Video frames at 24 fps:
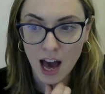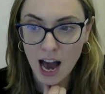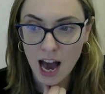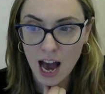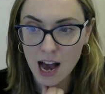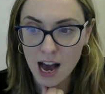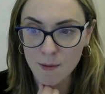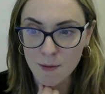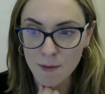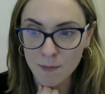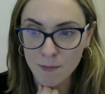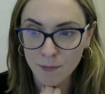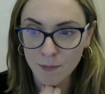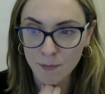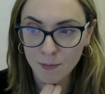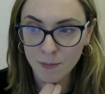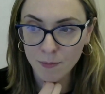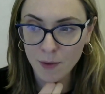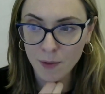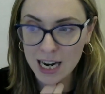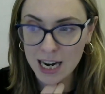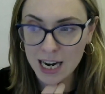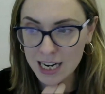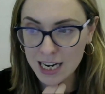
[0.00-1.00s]

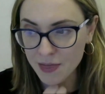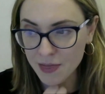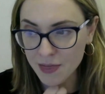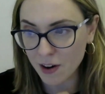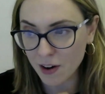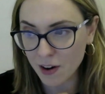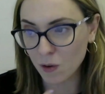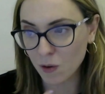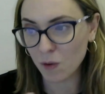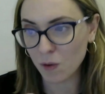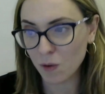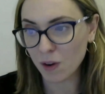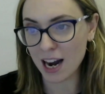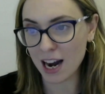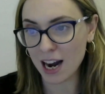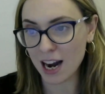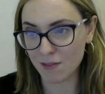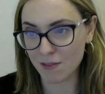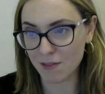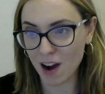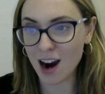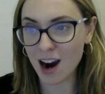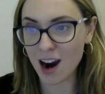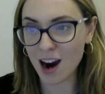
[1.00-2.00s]
and their own
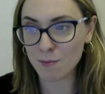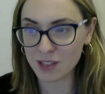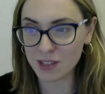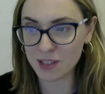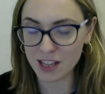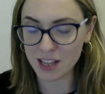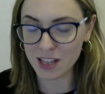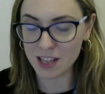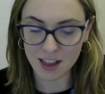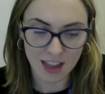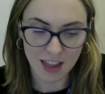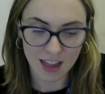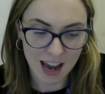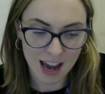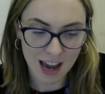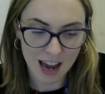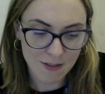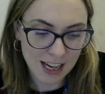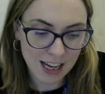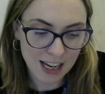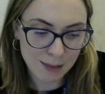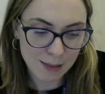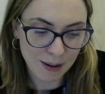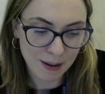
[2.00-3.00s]
kind of harms that
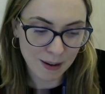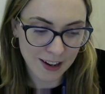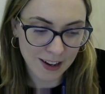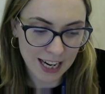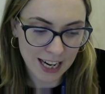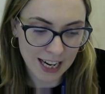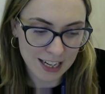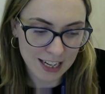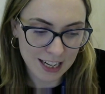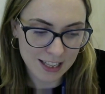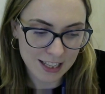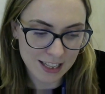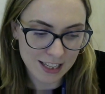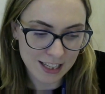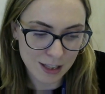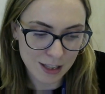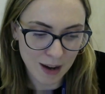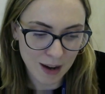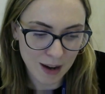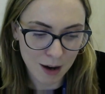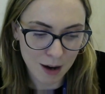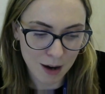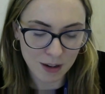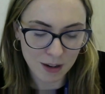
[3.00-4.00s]
they've experienced
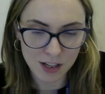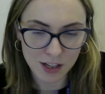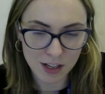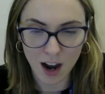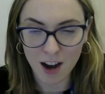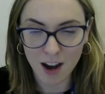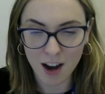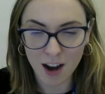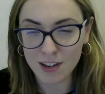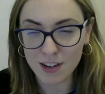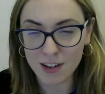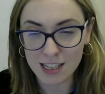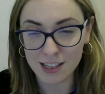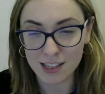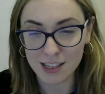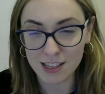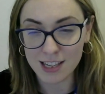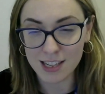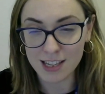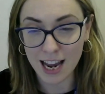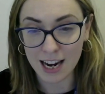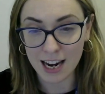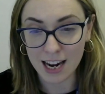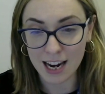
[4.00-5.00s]
as well, which often
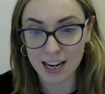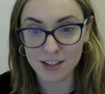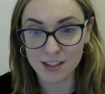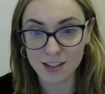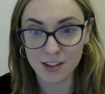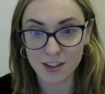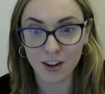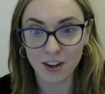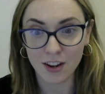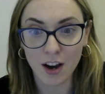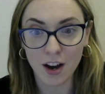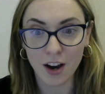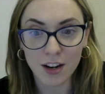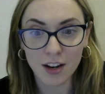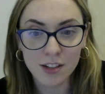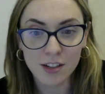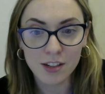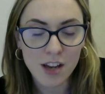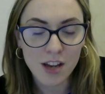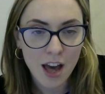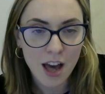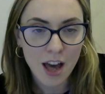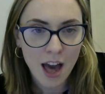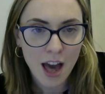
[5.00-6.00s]
isn't taken into
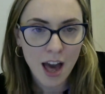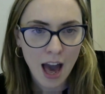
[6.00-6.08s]
account